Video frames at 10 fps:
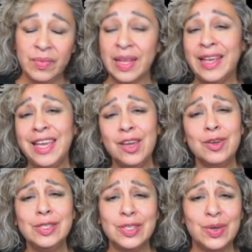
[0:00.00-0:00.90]
he
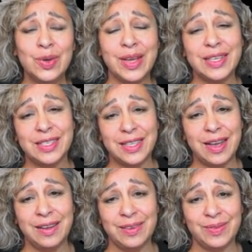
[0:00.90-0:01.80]
also is,
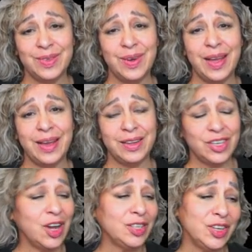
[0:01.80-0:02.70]
I
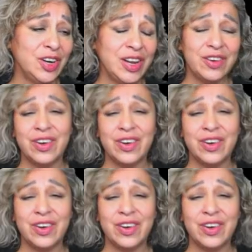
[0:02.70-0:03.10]
talked earlier